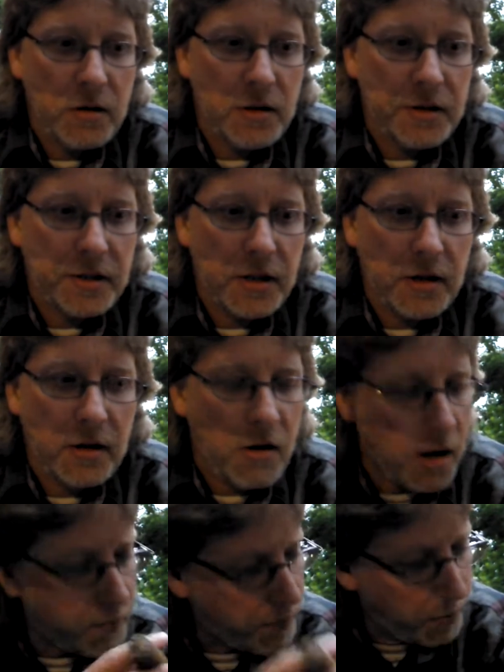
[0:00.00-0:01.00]
This,
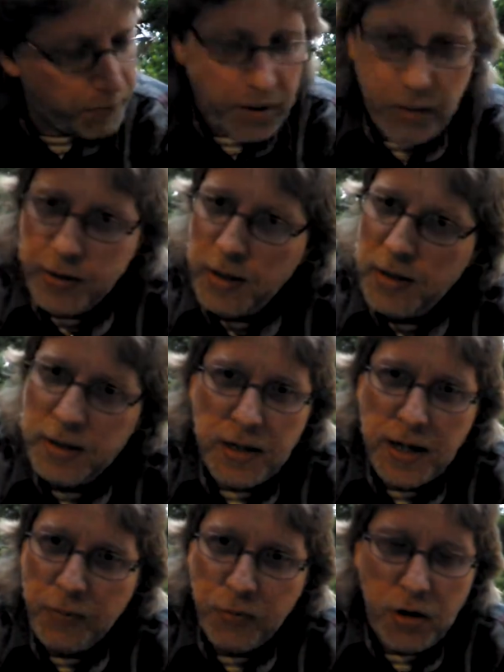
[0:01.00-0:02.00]
I'm probably going to get the
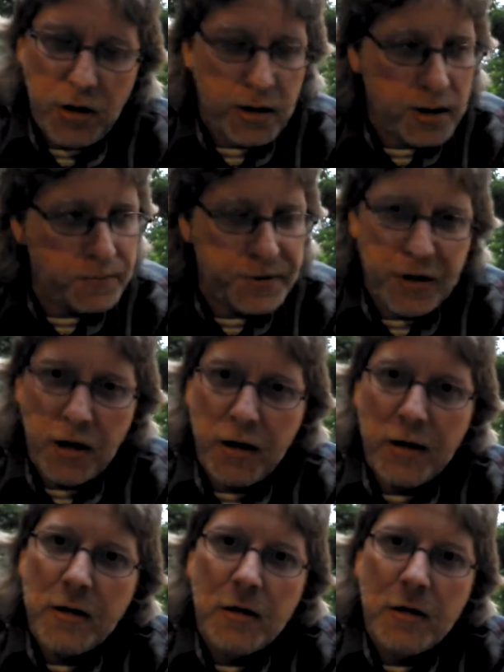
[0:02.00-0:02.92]
name wrong, and I'm sorry.